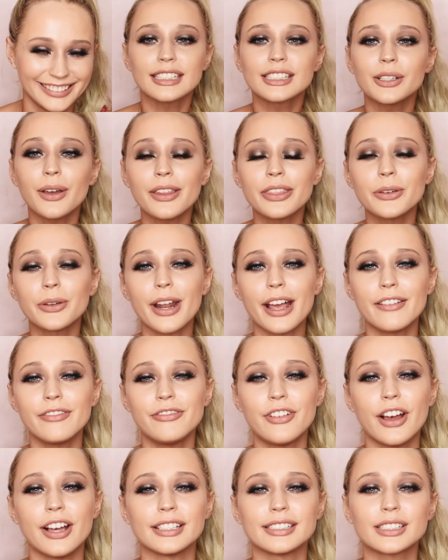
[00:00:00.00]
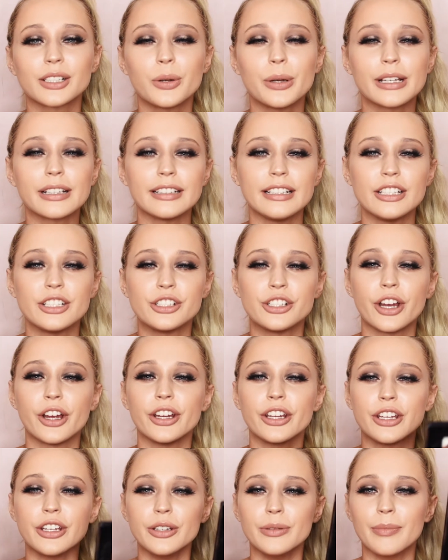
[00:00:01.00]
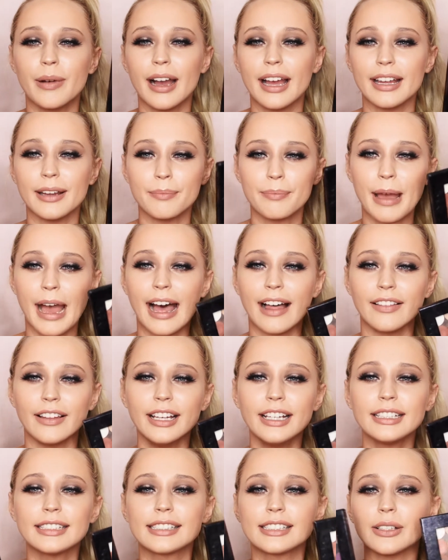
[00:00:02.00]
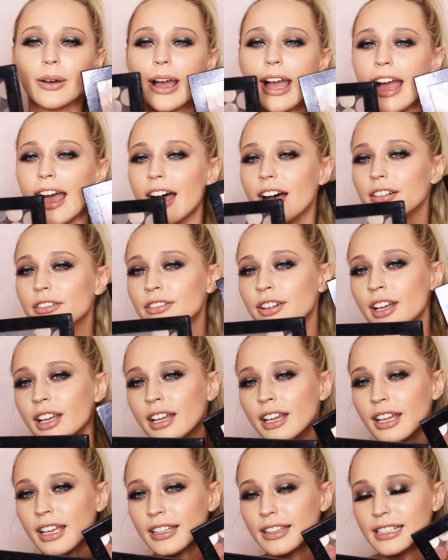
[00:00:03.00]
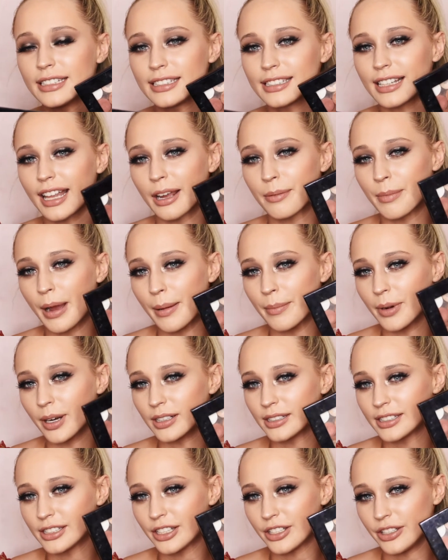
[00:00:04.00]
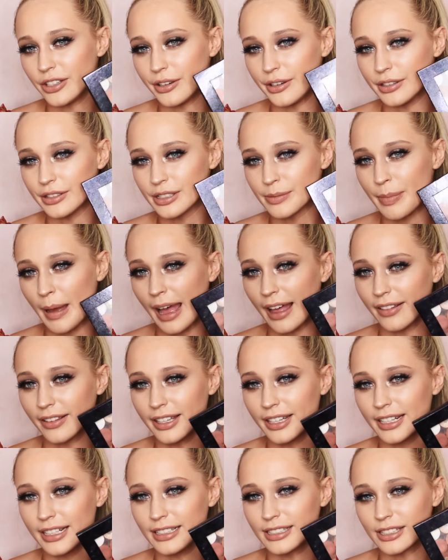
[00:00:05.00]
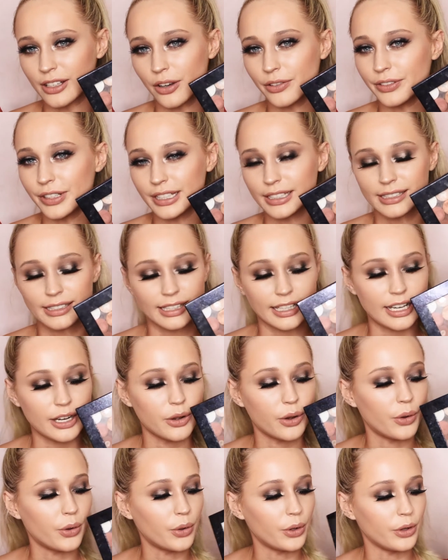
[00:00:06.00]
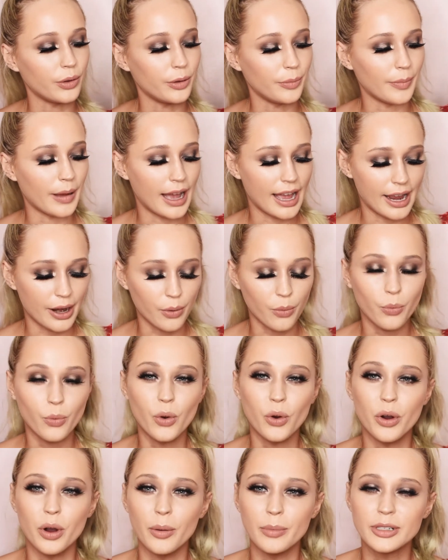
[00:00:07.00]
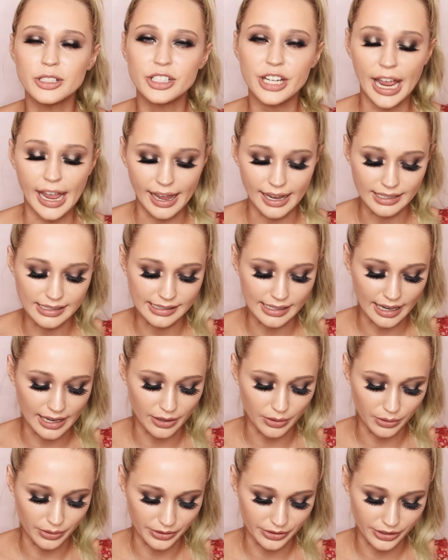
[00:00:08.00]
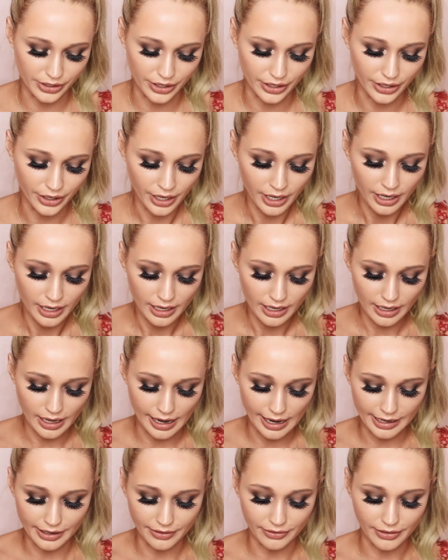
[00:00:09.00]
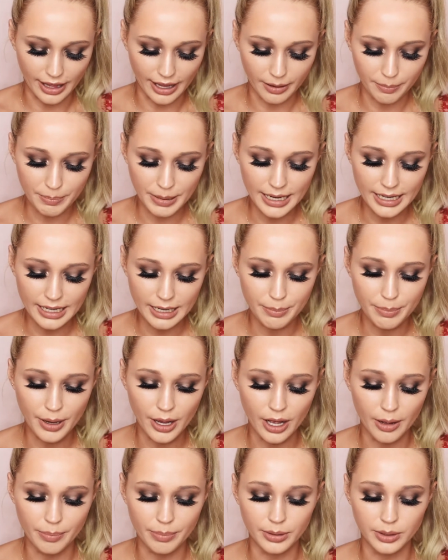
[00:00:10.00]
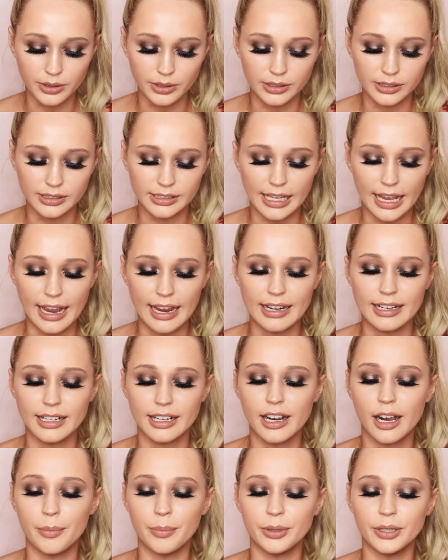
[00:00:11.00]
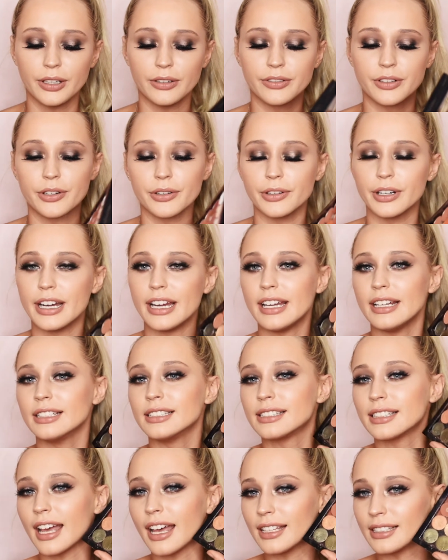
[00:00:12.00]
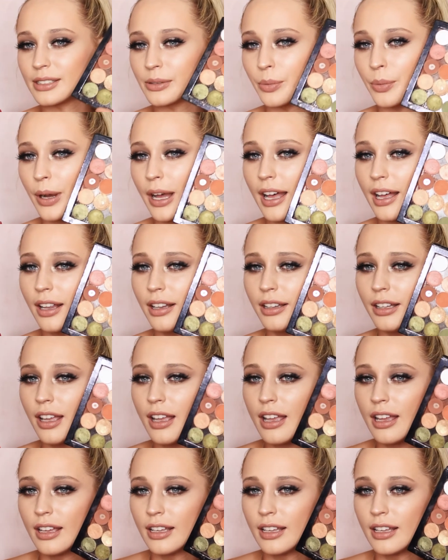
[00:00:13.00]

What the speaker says: So I thought I'd first quickly show you my palette. So I have, this is like my most used palette. It's obviously all my warm shades and also kind of like pinky purples and a couple of greens as well.